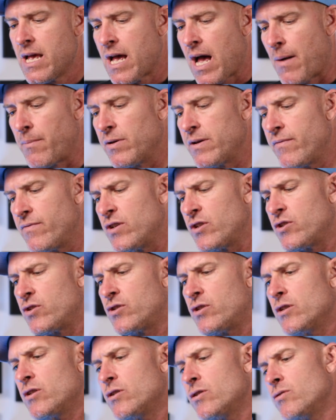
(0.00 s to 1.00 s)
I believe this
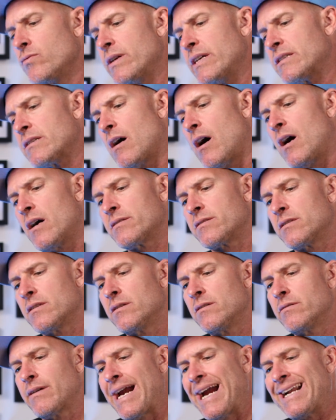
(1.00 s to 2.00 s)
shoe is
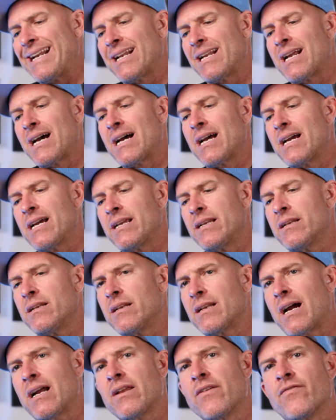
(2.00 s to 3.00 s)
also
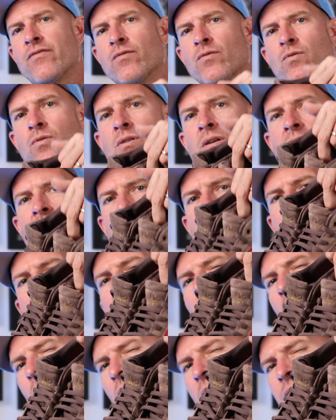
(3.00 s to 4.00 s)
$89.94
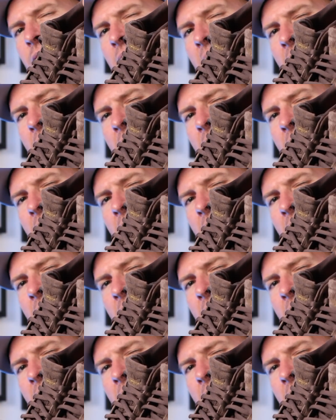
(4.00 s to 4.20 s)
or even